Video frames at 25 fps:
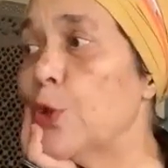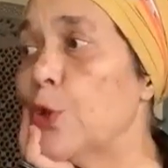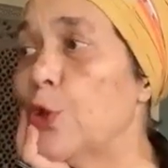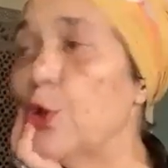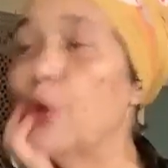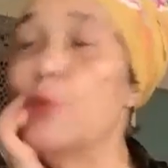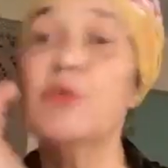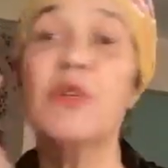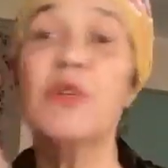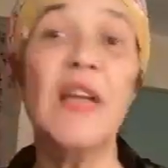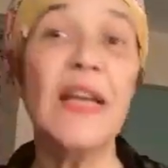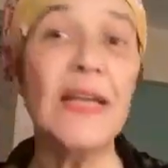
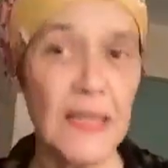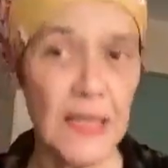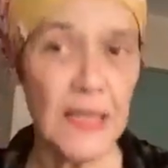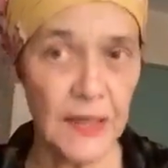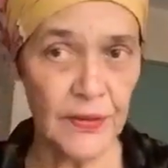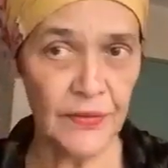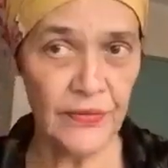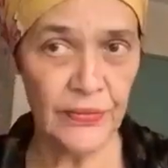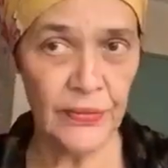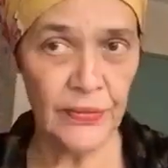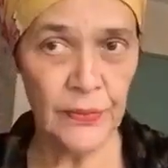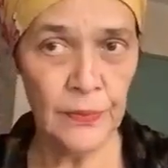
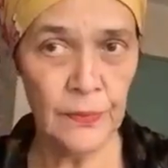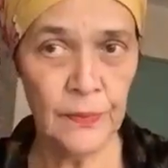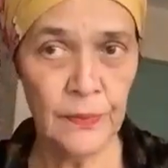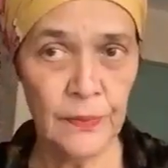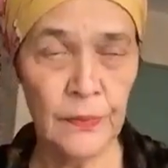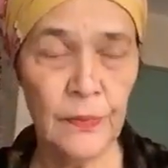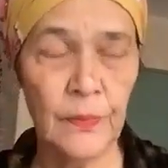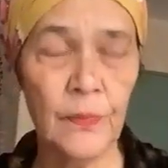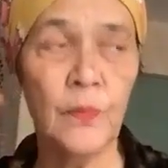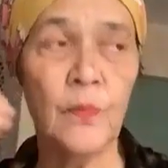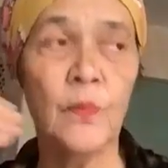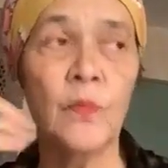objective.
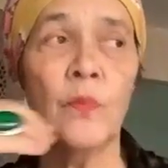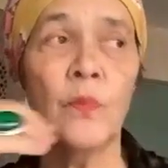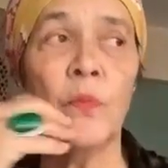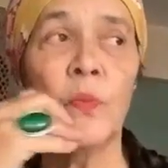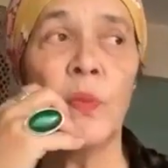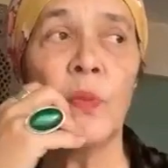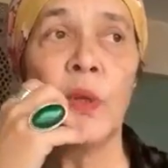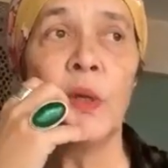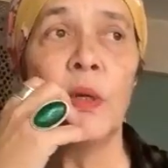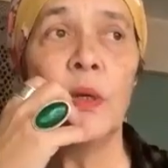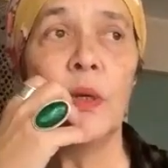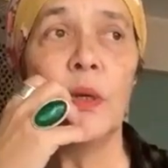
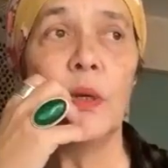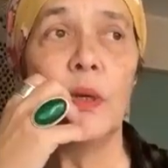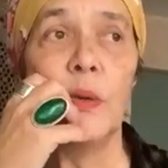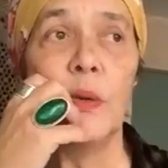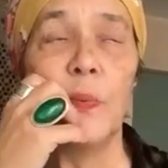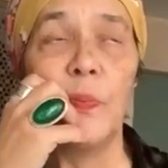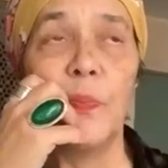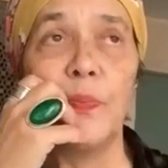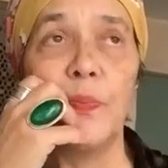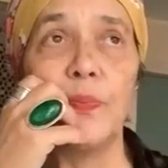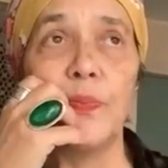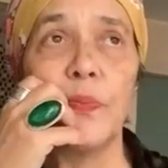
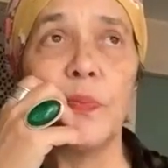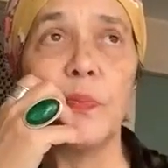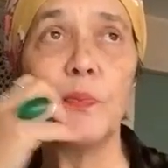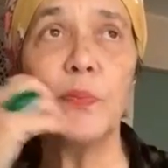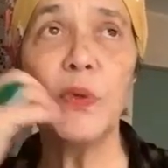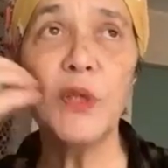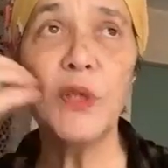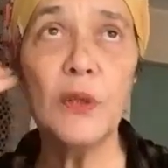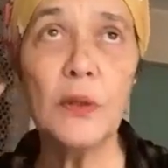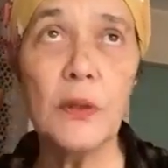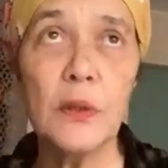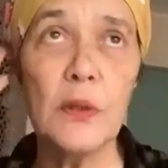
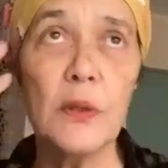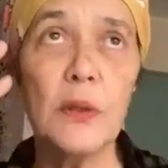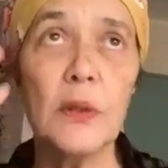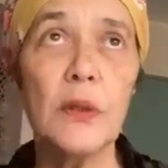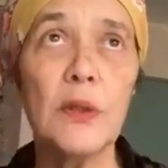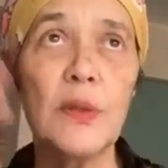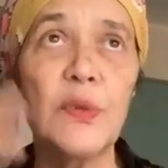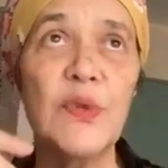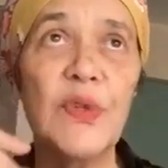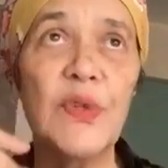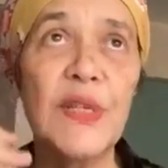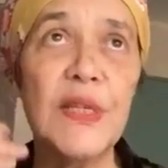But
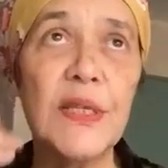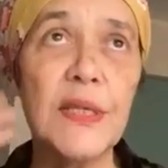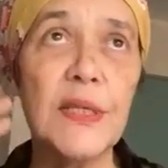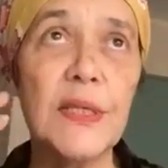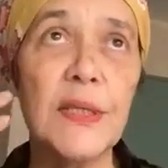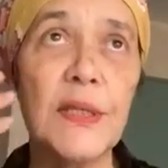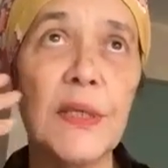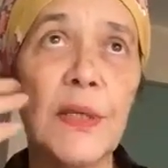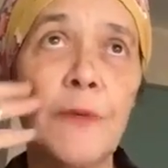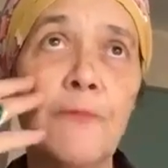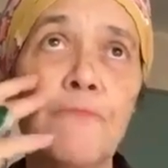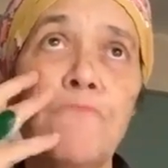
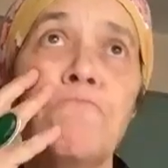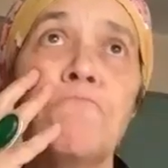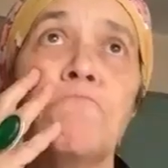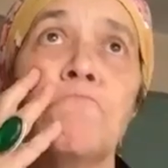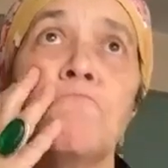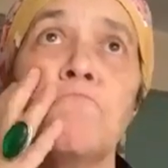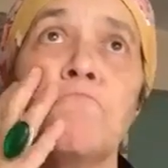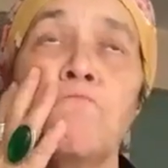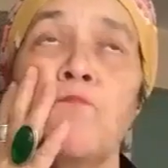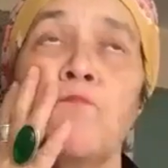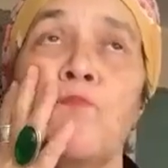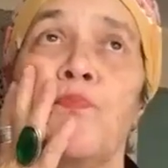this
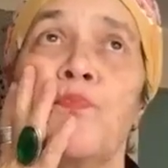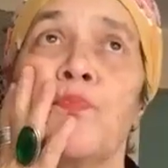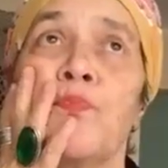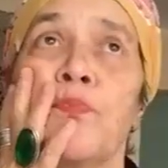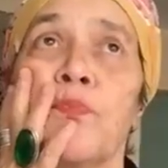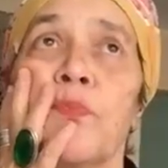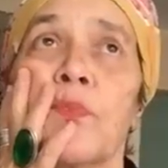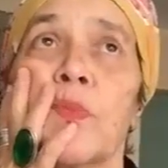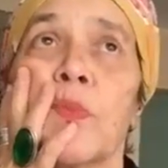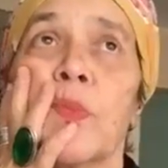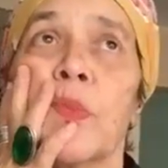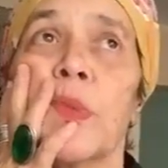
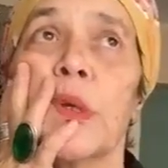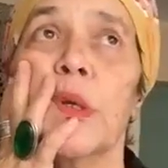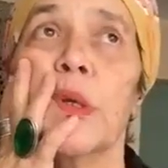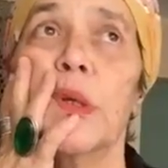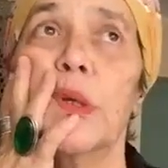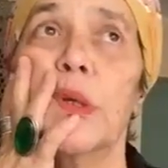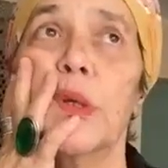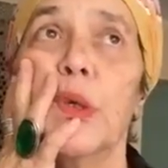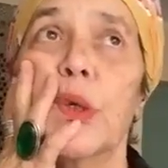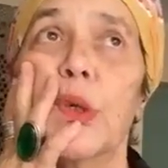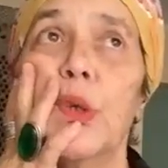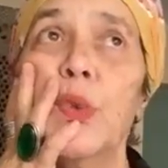
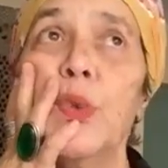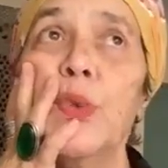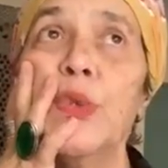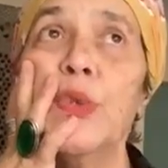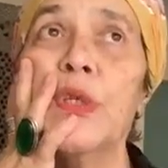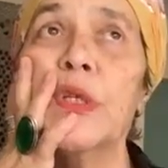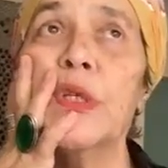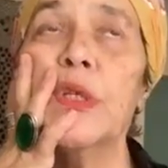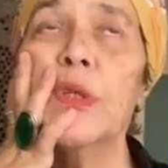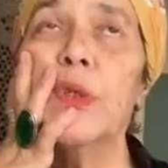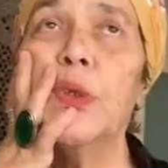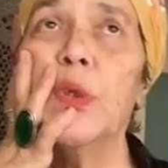
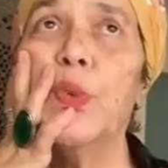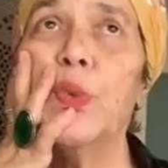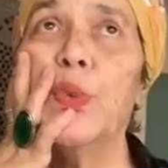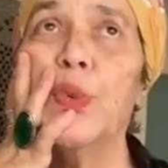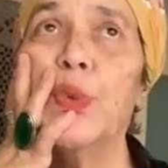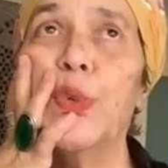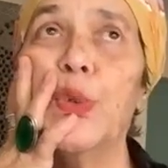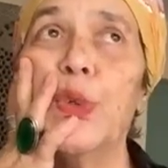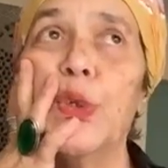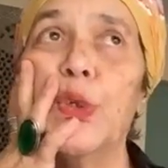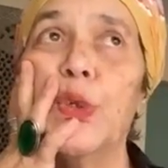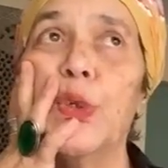constant
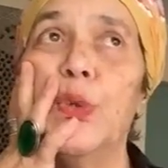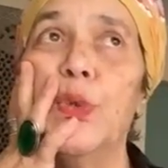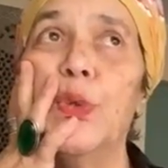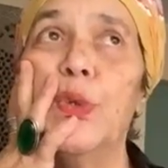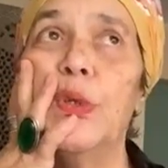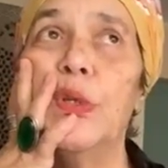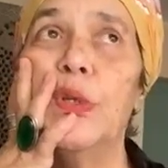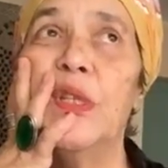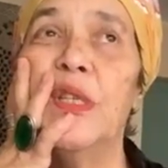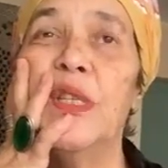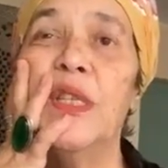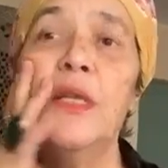work to
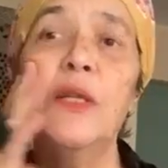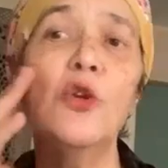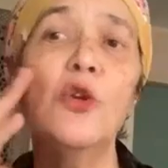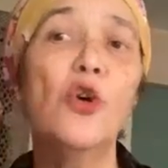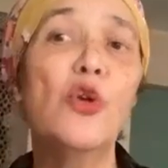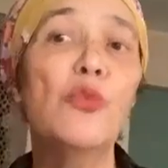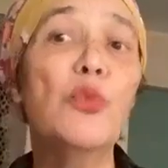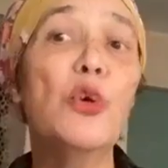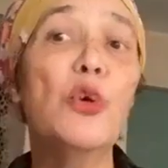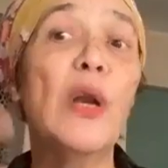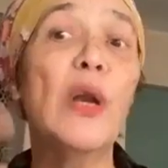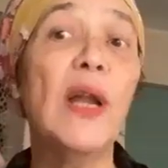
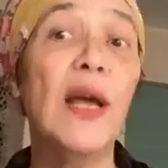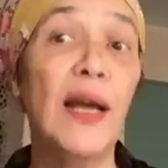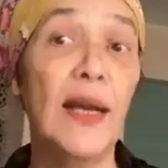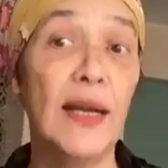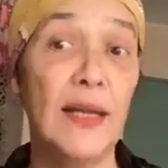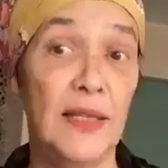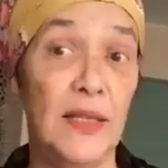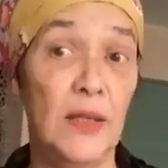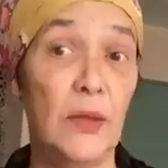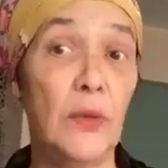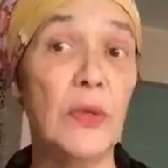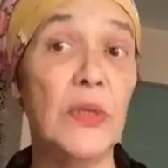
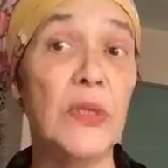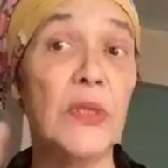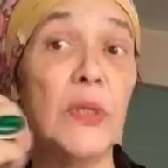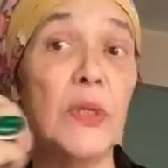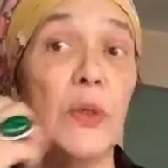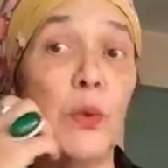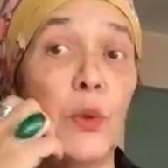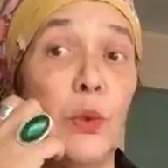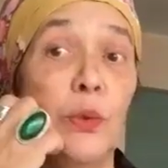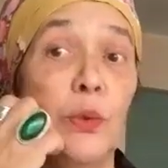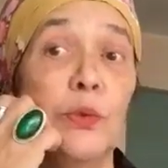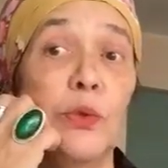denormalize
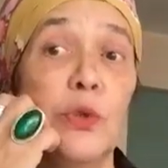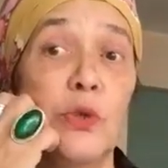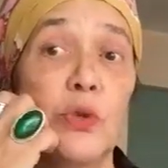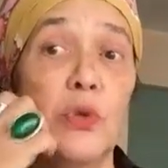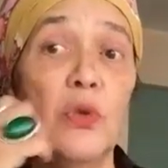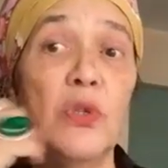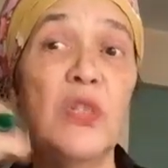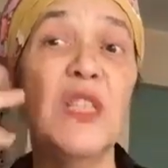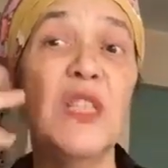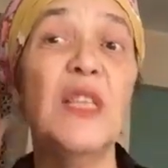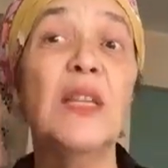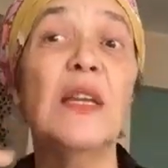also,
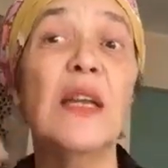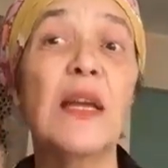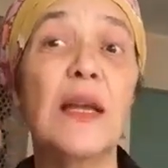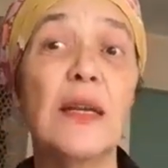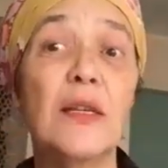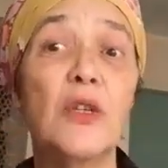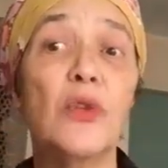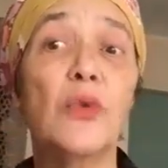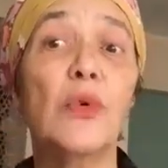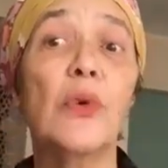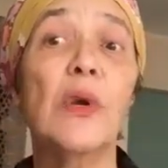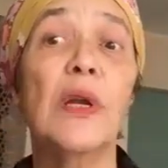to
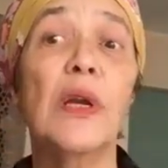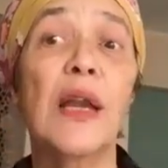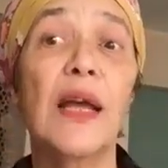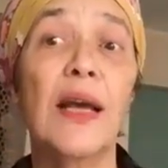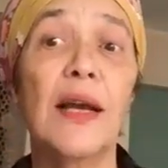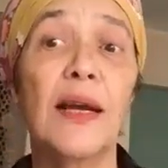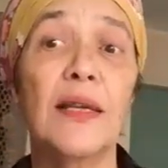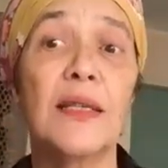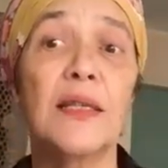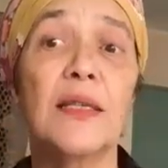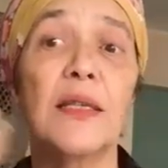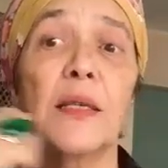
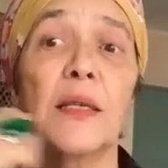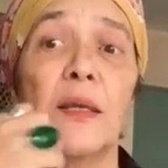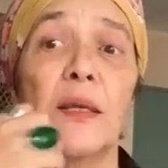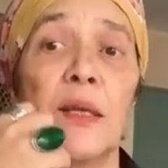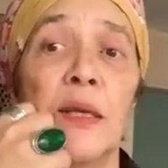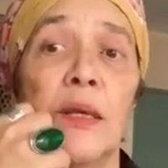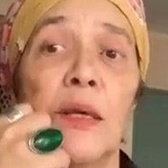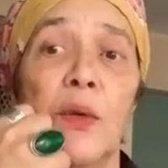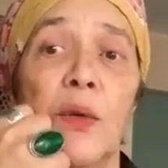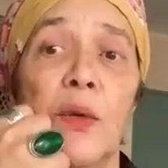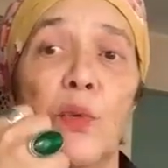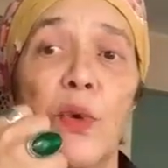denaturalize
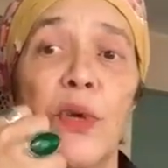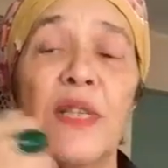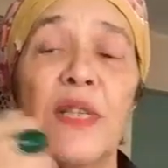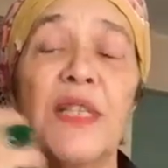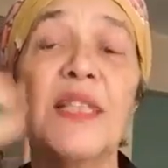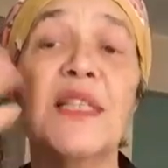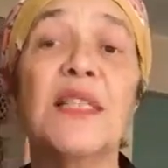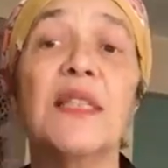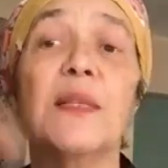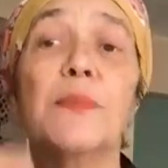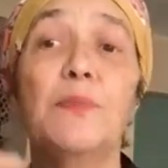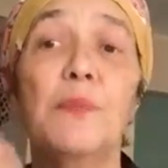what
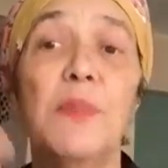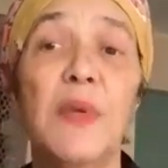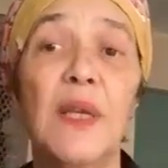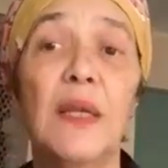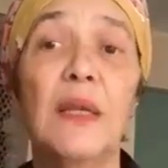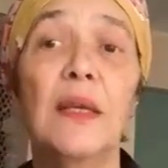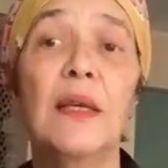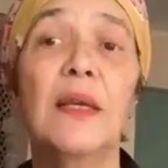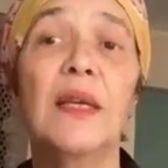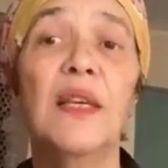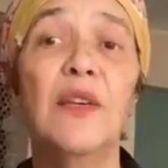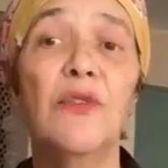is
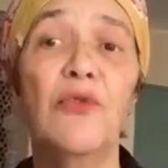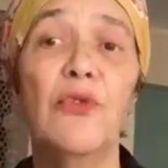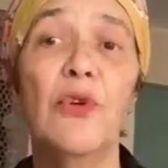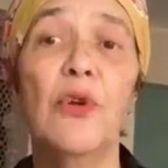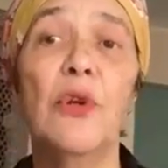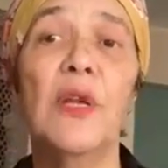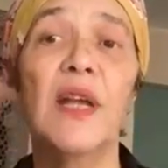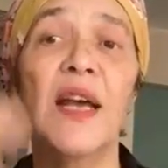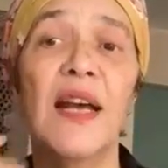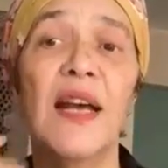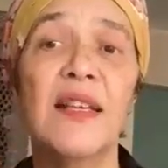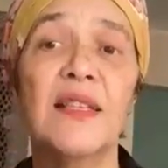being
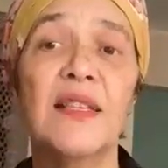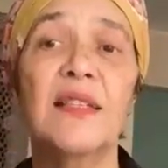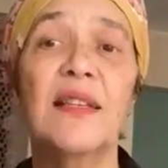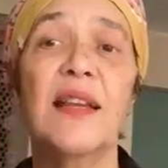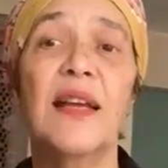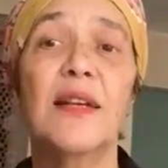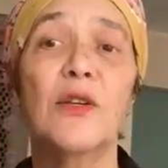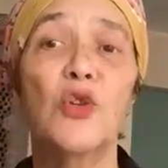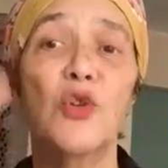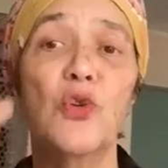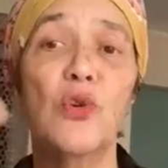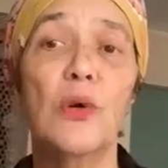given as
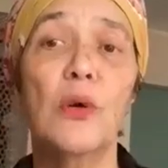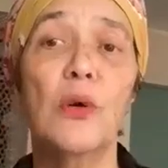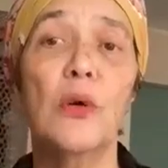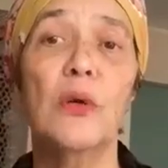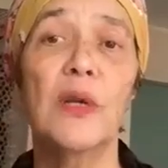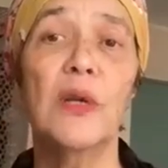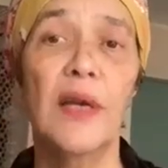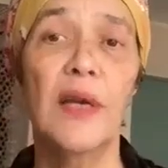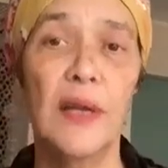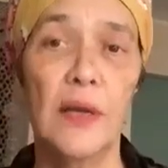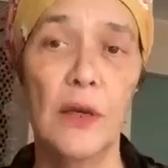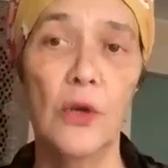
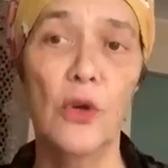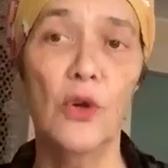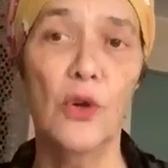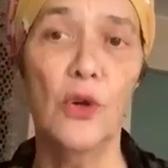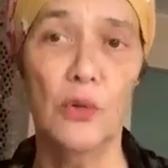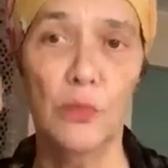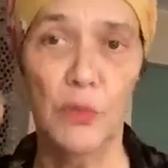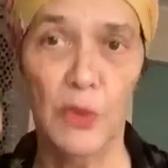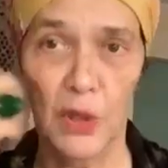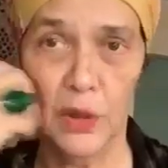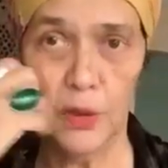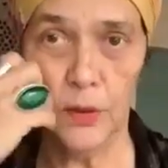natural and
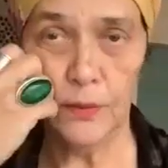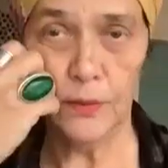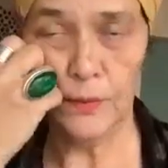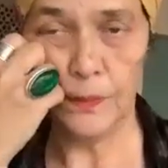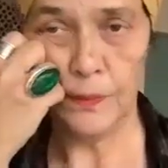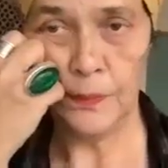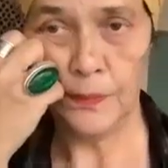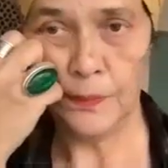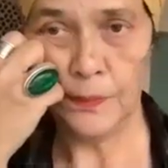normal.